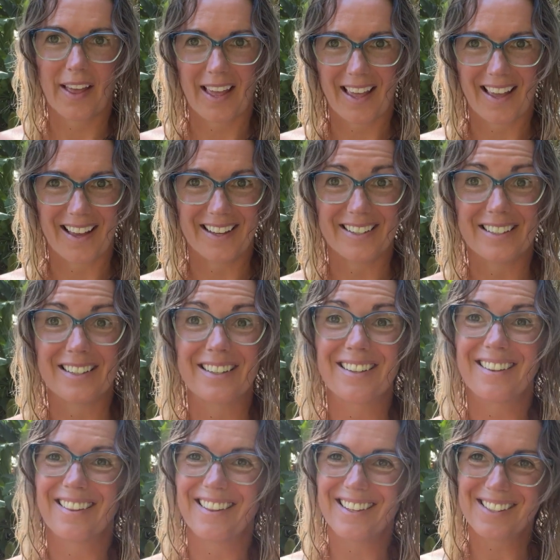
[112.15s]

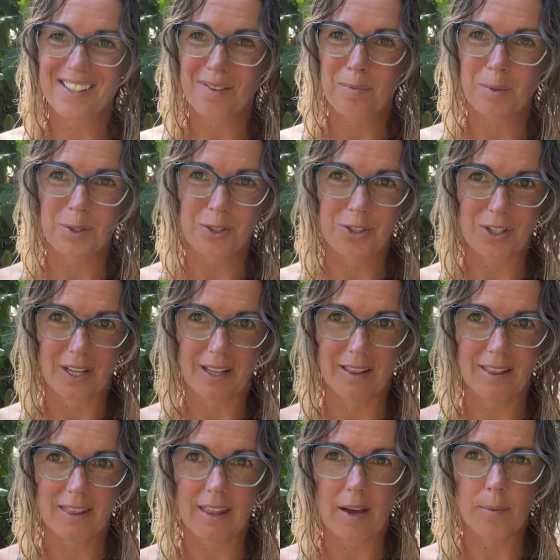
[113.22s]
And this
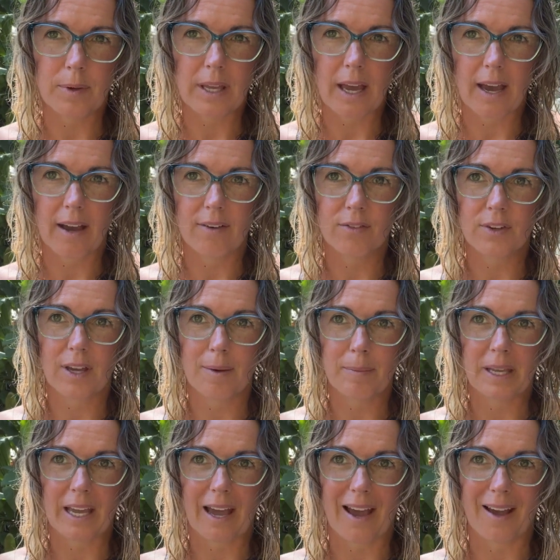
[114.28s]
immersion that we have
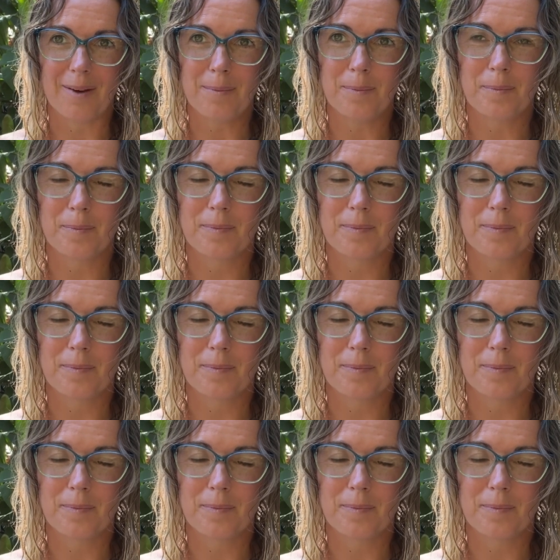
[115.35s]
coming up